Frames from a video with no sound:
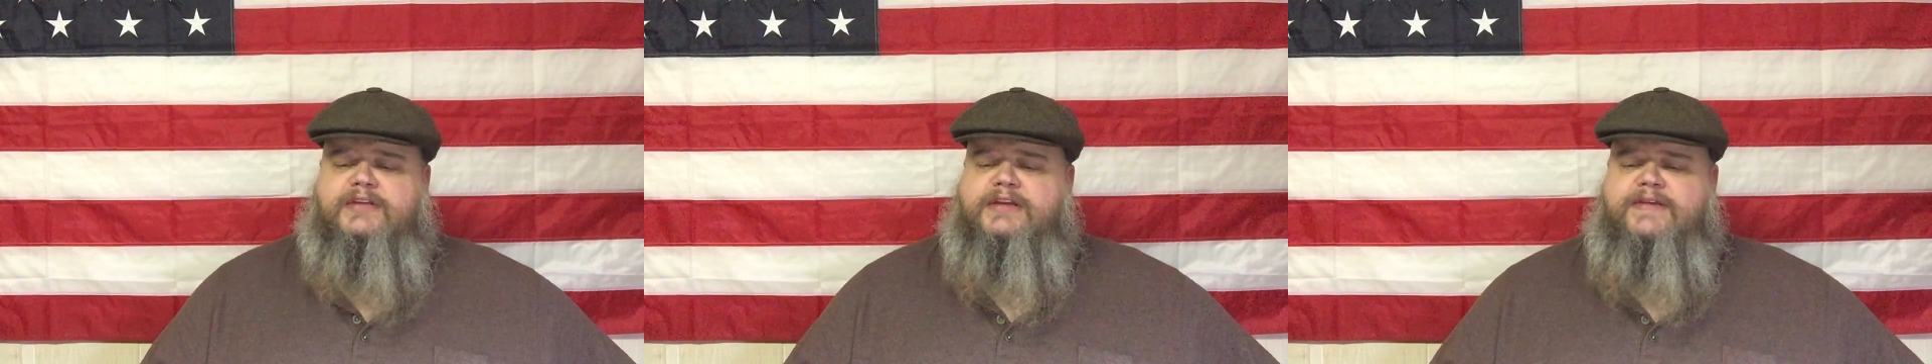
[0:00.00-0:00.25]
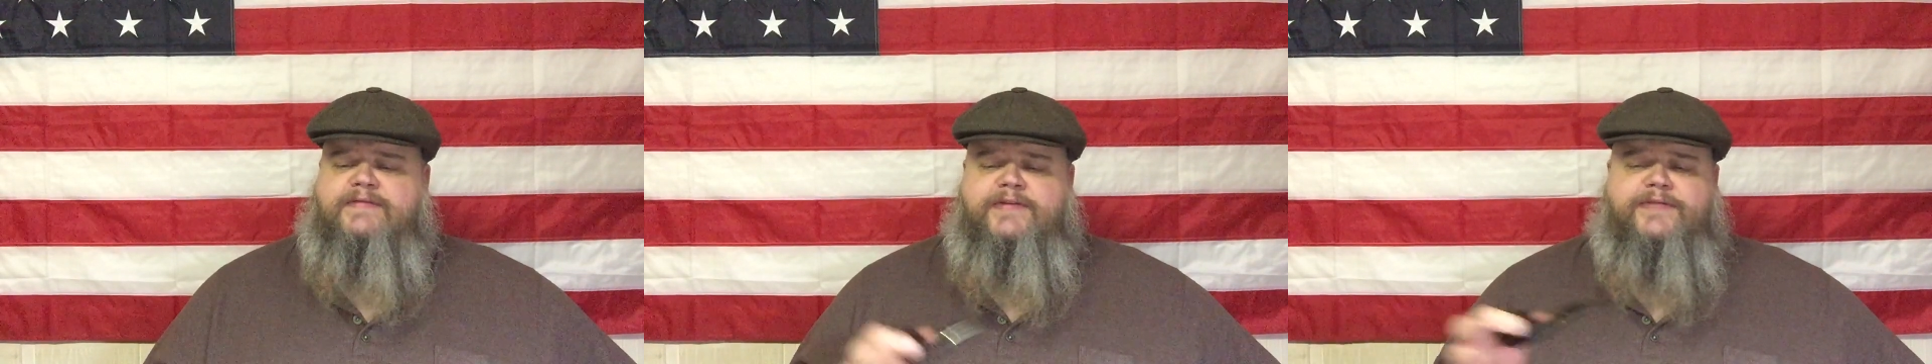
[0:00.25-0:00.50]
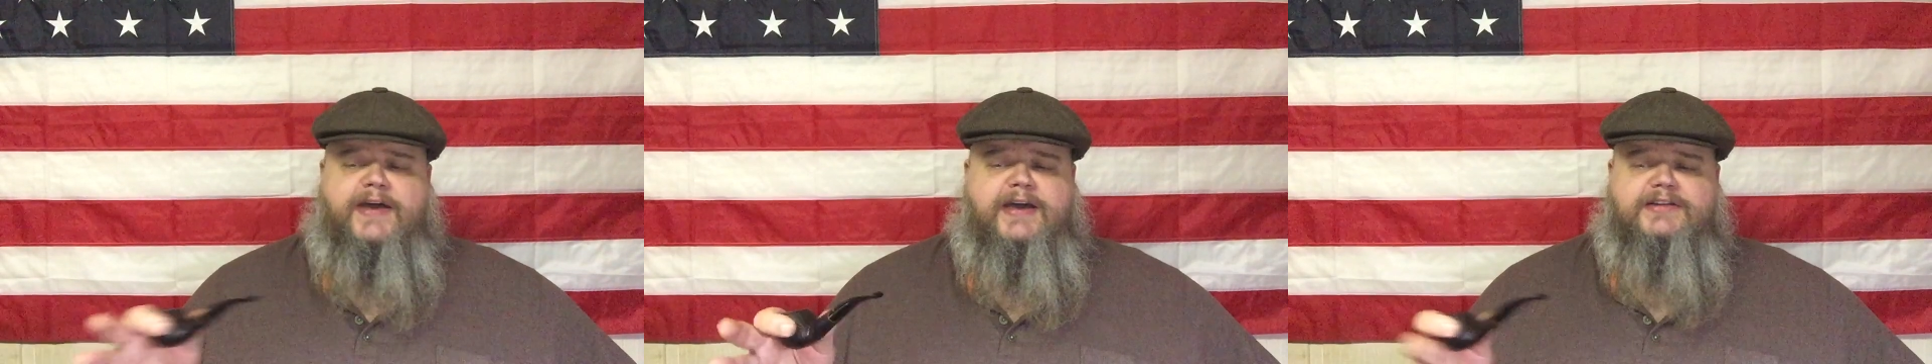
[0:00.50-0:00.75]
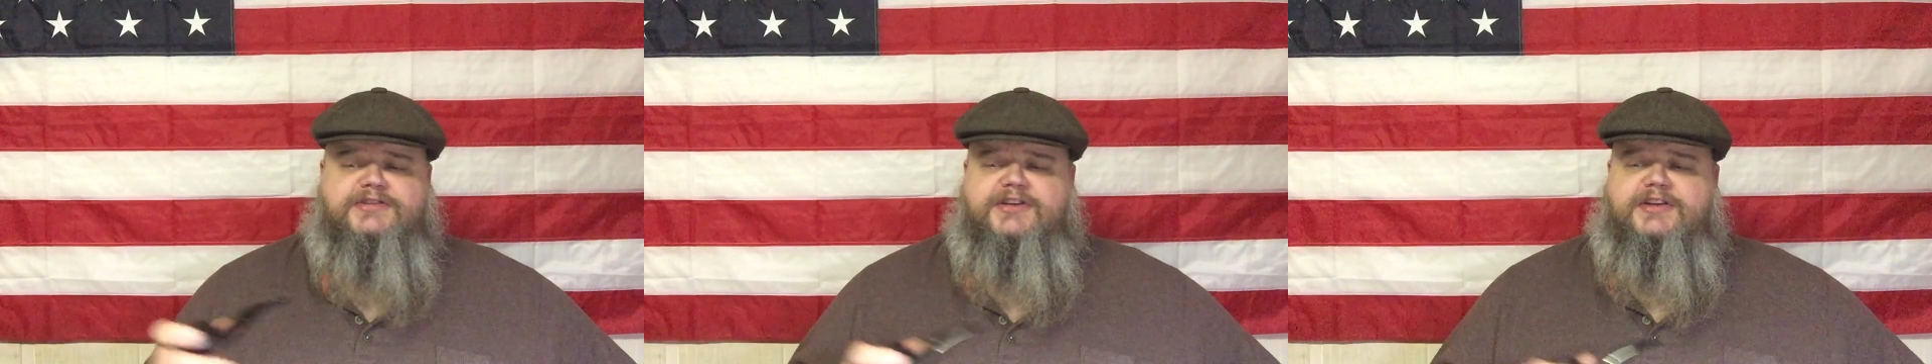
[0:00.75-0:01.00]
even if I
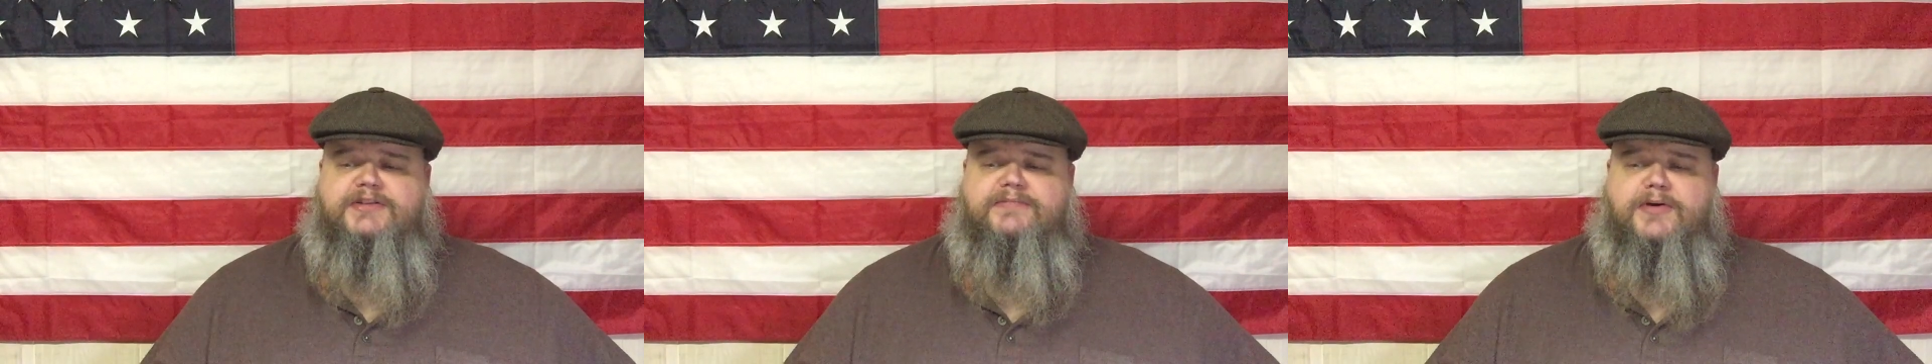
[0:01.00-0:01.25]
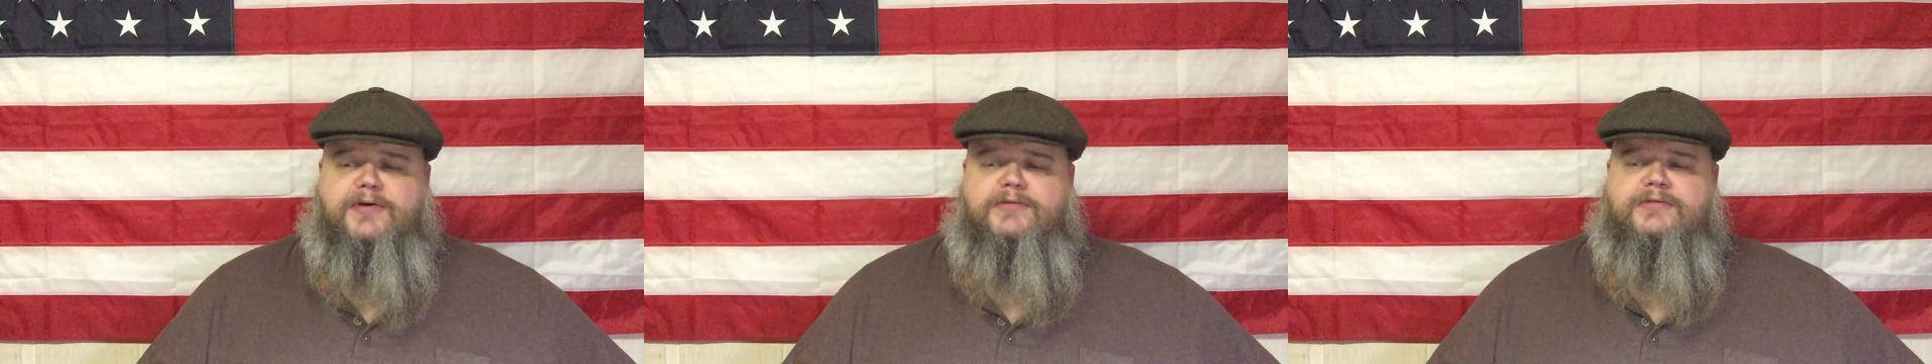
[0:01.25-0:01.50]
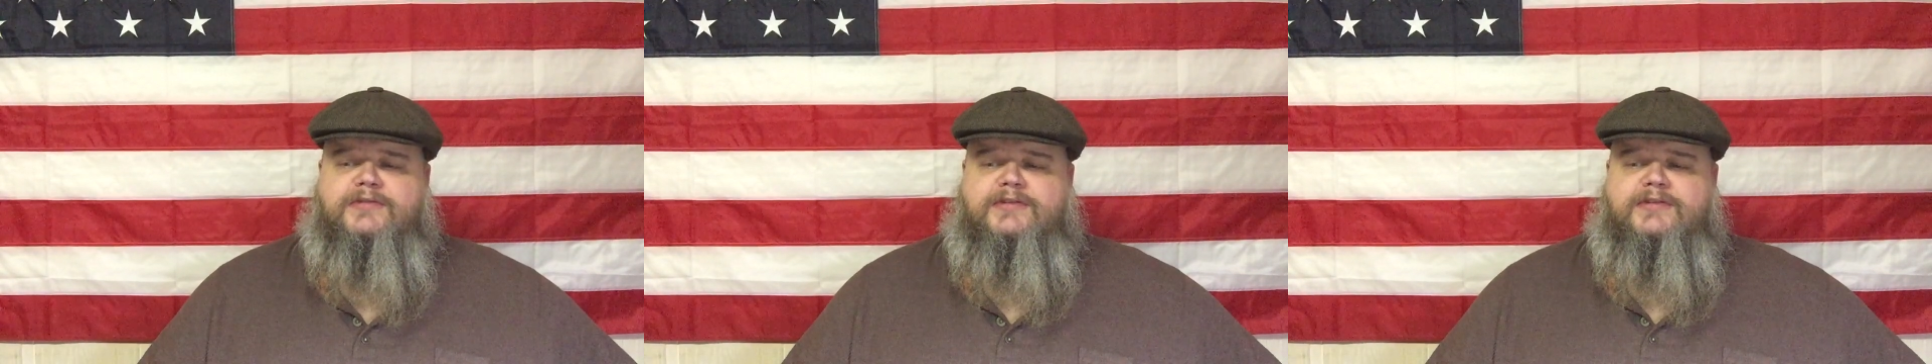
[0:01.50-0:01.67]
had a second bowl